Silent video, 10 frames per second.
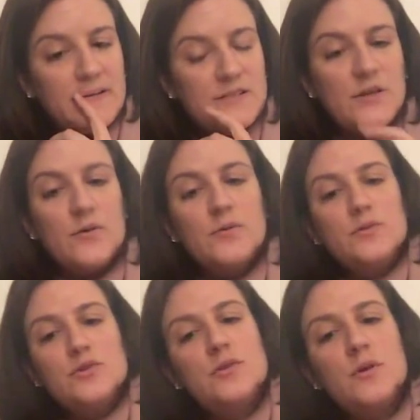So
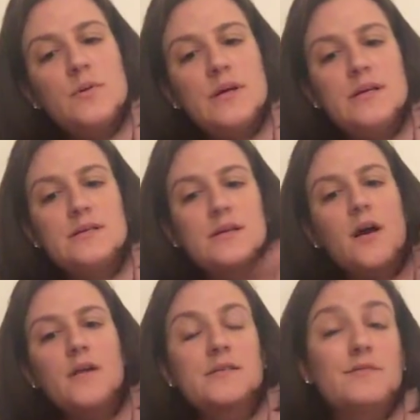Juno is the
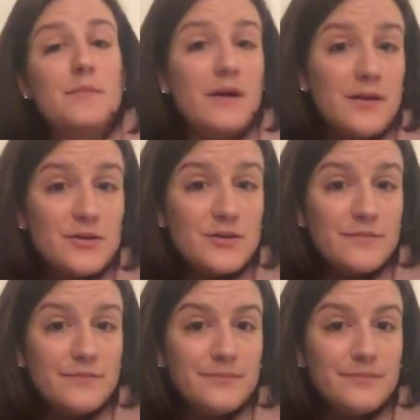goddess of marriage.